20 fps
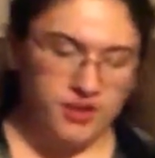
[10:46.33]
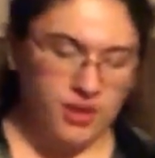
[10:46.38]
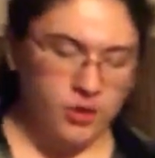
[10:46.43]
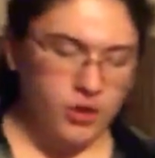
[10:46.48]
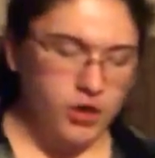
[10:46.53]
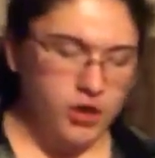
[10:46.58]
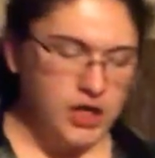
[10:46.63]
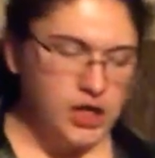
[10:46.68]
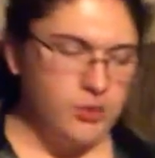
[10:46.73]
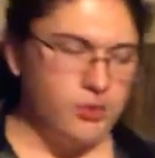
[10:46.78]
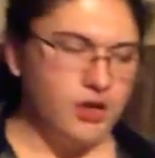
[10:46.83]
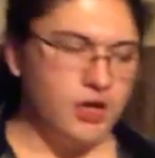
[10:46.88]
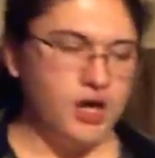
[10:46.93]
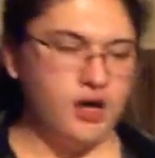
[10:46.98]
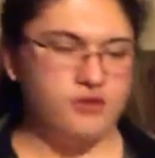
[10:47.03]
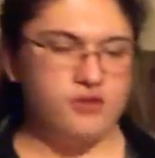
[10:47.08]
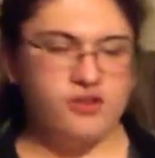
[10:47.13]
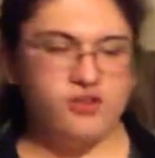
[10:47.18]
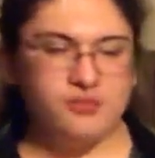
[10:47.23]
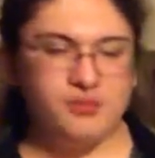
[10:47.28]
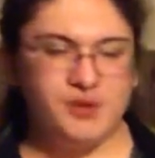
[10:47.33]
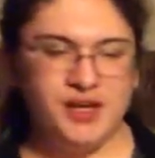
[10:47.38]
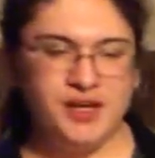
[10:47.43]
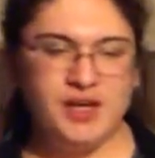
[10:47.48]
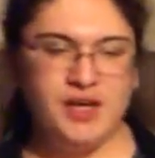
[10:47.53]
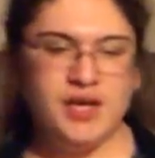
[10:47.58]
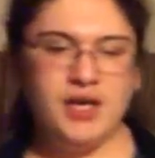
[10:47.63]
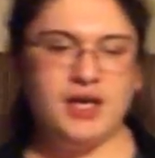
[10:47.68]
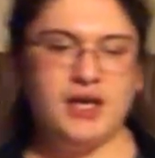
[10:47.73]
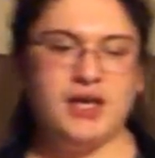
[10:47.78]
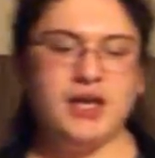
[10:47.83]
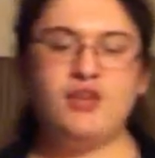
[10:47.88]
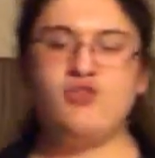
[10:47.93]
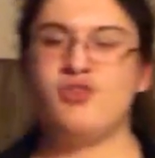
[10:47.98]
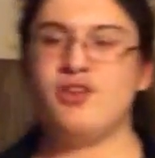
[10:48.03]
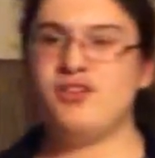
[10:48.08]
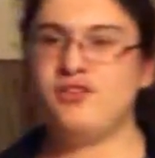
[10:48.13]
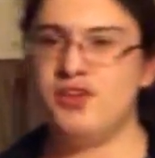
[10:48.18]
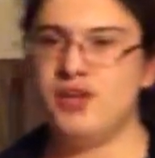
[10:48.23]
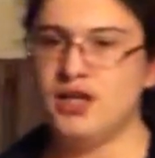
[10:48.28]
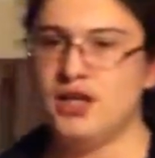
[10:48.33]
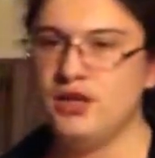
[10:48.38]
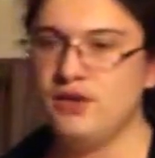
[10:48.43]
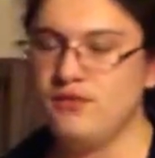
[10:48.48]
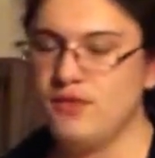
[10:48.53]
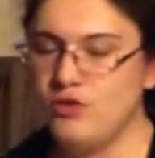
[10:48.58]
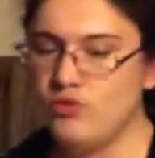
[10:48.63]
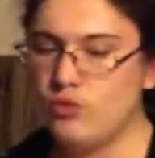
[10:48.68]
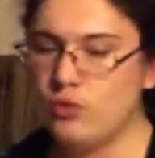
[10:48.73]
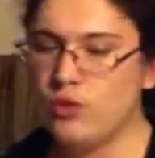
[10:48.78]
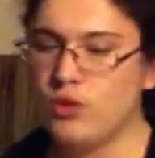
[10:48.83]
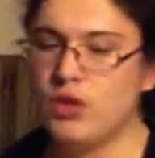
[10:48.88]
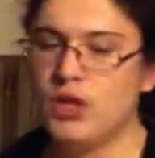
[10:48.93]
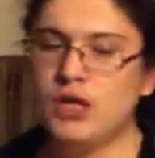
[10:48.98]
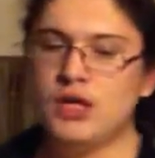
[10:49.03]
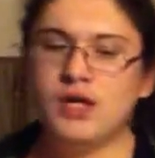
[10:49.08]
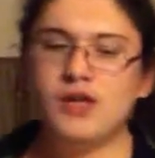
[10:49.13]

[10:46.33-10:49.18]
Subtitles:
Now, Her Equinox has been an interesting individual